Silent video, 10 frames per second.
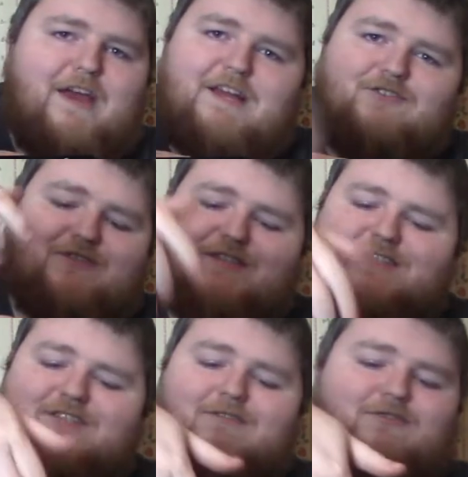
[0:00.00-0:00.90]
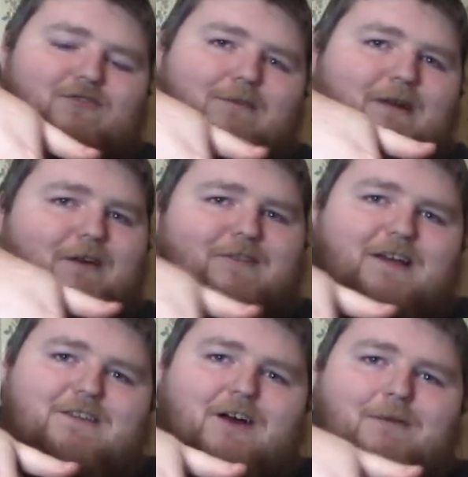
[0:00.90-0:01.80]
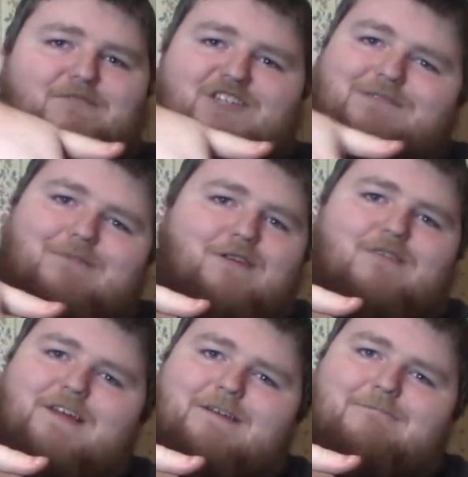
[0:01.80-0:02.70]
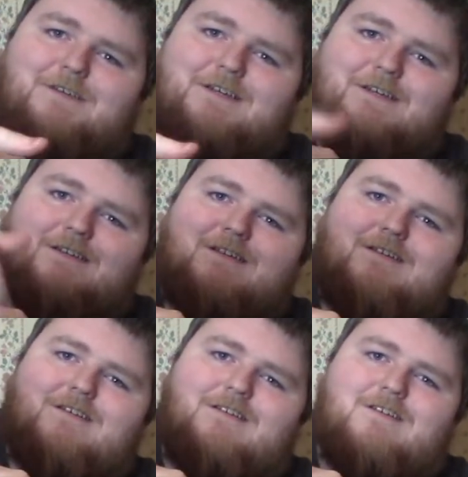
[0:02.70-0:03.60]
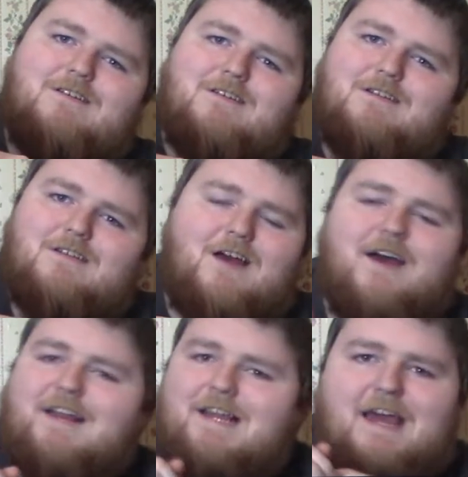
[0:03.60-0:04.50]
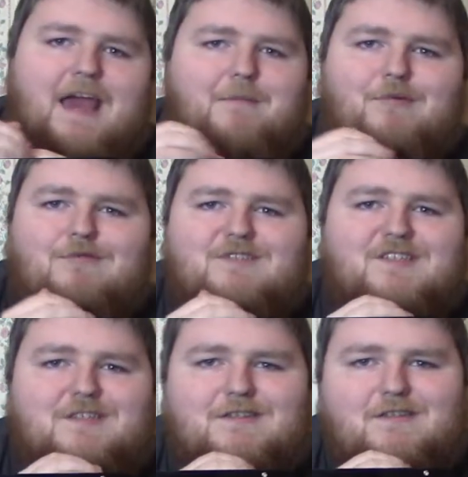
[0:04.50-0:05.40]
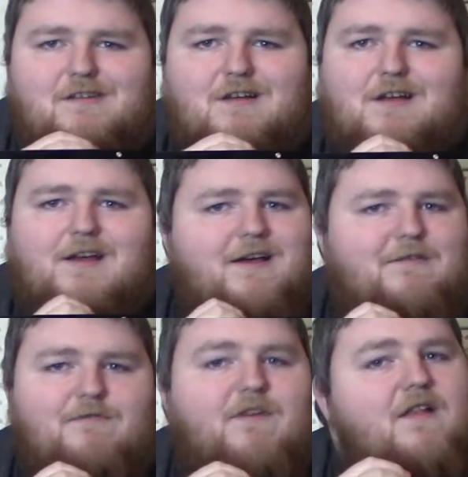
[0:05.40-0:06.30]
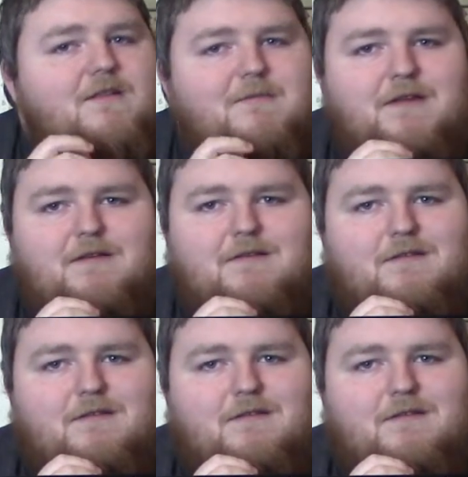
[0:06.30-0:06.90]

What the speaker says: gantry starts rubbing on that top sheet metal lip, cutting cables, cutting filament.